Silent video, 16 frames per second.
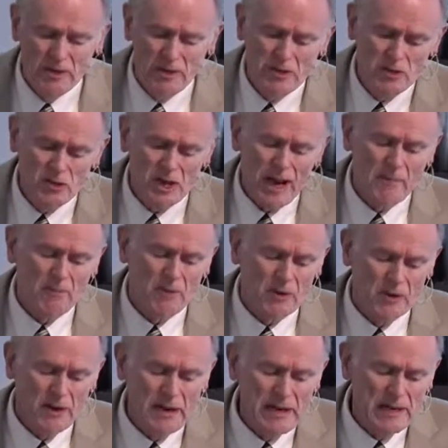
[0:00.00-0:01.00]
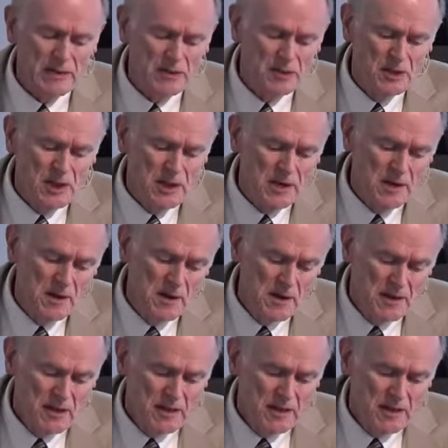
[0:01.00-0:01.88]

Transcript: into chapter 18,